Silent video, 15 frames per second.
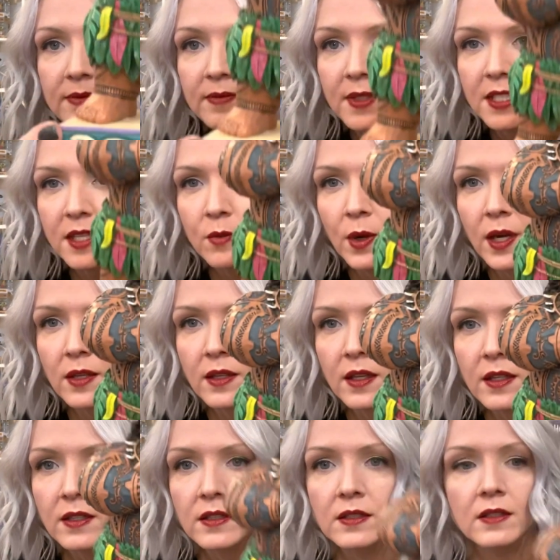Is he wearing
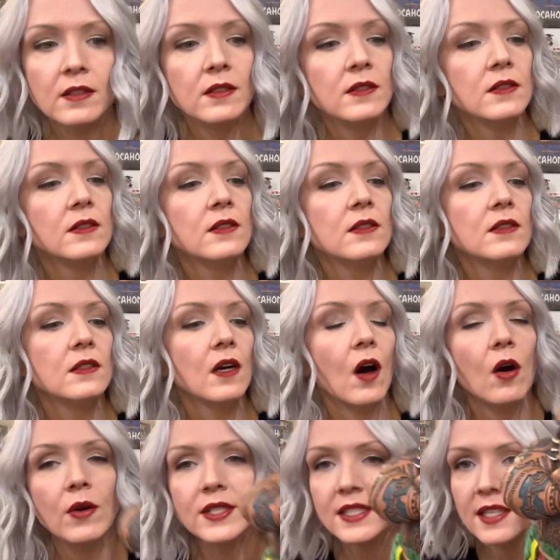the,
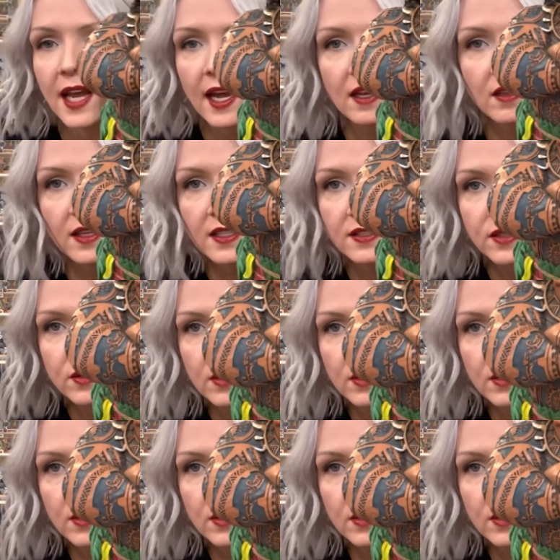oh, his necklace, you